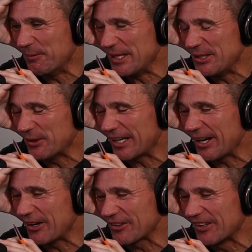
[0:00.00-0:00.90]
your
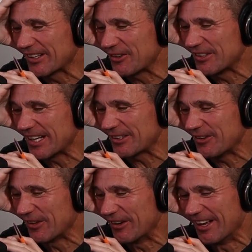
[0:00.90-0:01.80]
character and conduct
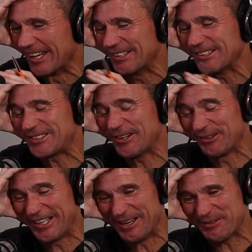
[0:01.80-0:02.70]
on the island. So I'm
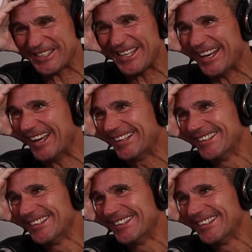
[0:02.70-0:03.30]
getting upset now.